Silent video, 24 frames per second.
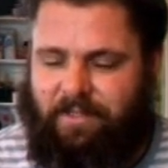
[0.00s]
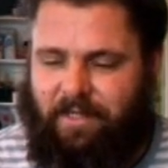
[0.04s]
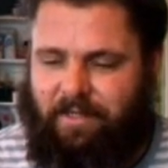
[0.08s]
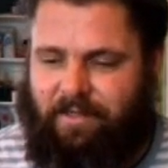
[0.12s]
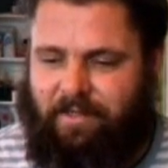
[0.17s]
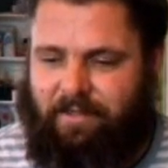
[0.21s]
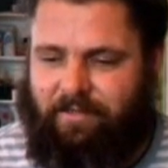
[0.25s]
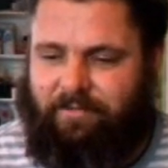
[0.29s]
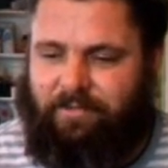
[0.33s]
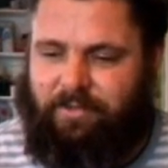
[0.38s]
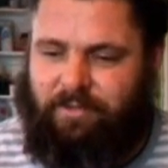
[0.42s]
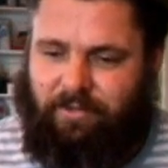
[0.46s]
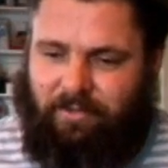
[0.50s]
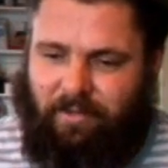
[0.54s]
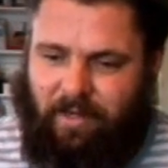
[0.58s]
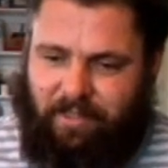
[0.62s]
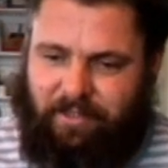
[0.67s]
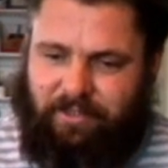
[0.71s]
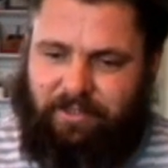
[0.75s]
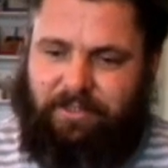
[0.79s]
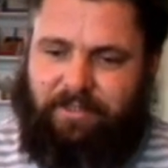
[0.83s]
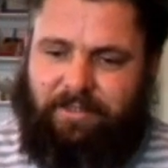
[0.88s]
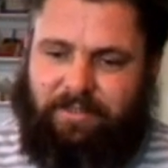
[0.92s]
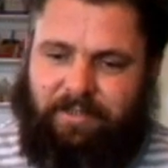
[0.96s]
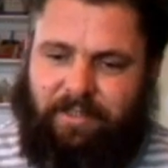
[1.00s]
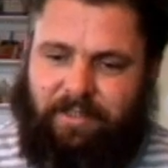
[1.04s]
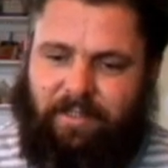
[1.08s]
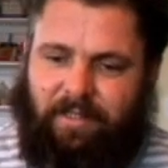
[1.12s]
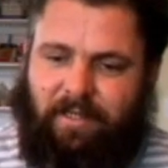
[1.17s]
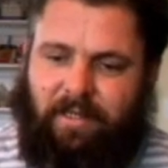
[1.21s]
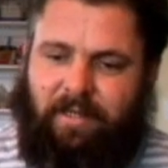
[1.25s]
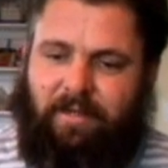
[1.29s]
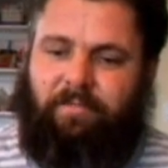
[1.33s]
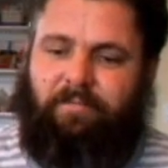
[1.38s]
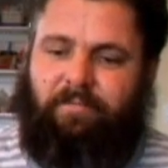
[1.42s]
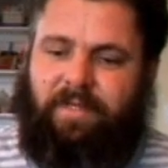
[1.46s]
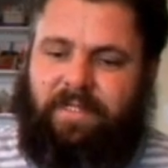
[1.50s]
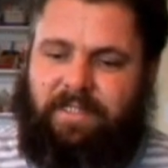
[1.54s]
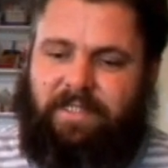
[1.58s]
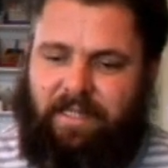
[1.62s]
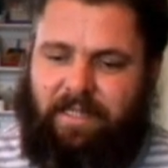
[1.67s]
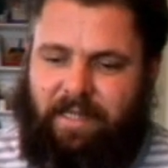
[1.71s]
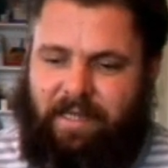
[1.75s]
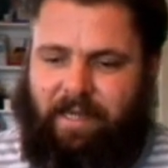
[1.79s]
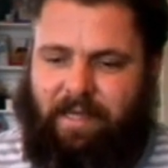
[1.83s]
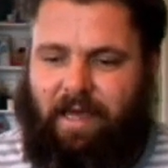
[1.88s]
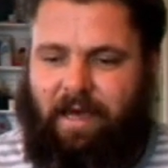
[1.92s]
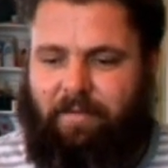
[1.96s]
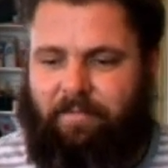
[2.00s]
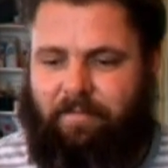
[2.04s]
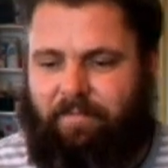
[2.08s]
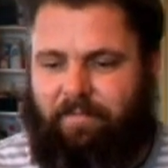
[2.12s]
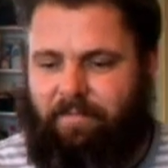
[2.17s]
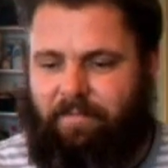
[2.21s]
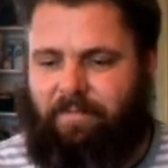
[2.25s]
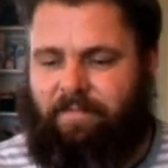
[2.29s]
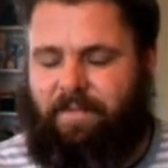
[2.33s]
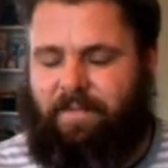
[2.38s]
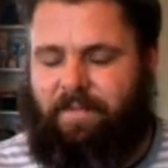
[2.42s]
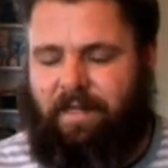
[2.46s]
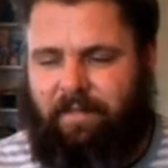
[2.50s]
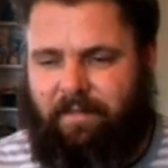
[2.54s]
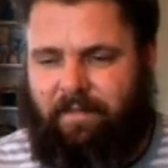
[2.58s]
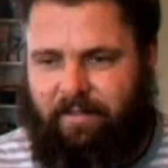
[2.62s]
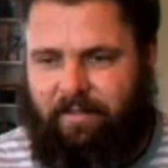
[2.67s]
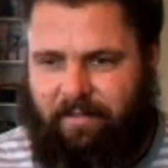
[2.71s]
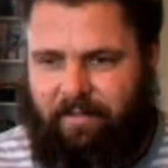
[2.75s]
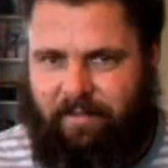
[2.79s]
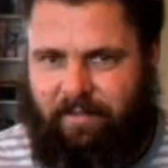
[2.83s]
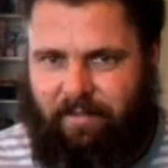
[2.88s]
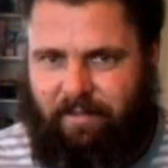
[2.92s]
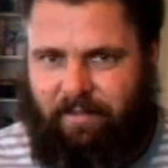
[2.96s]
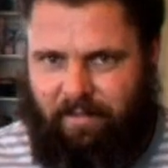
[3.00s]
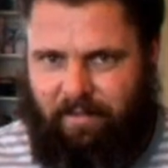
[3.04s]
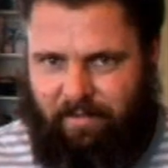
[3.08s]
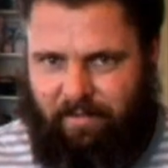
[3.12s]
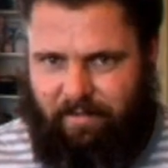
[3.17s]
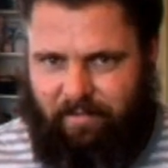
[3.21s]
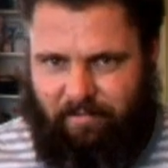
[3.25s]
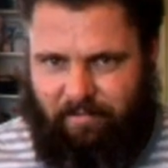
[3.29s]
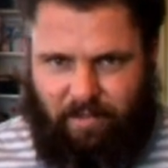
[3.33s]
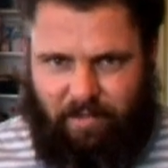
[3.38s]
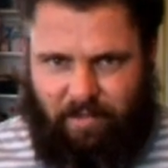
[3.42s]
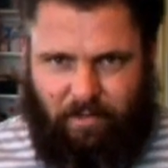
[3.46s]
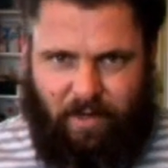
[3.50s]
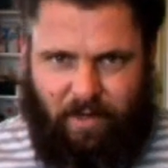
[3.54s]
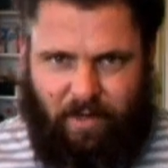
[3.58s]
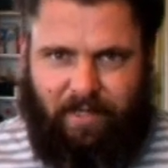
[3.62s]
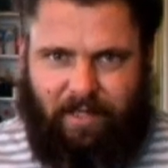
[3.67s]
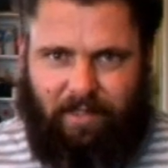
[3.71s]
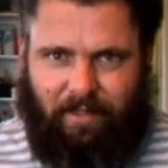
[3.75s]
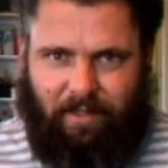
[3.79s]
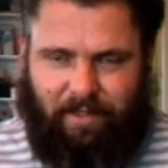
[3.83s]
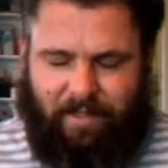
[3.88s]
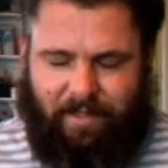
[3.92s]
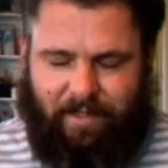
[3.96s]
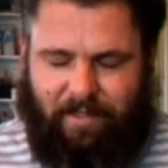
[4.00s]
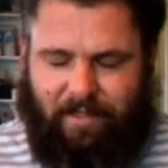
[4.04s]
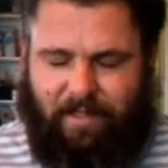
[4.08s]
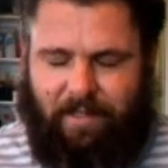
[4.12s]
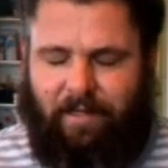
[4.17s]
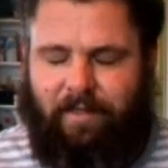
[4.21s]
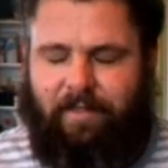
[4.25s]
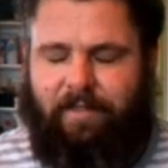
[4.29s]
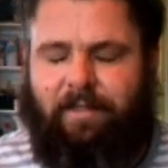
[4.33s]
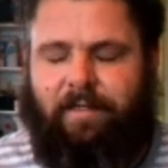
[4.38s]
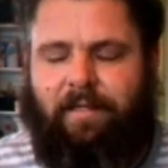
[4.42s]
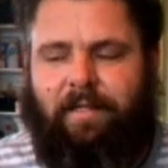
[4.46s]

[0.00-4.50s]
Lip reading: So then it was crutches, best leg up, then your weaker leg, you know.